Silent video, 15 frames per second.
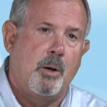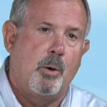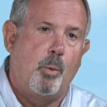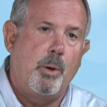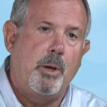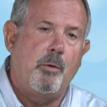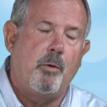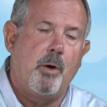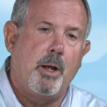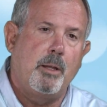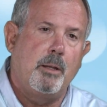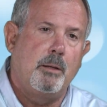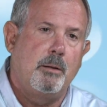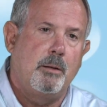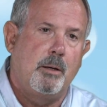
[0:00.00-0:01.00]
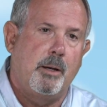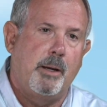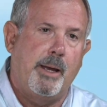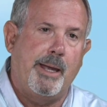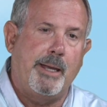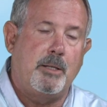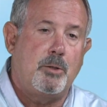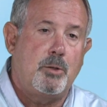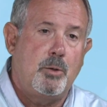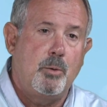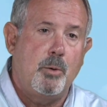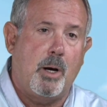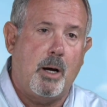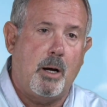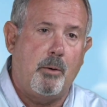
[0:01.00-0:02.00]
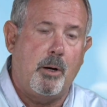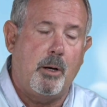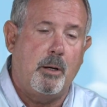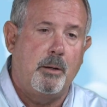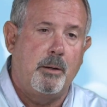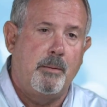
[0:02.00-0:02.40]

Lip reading: we run a 2-hour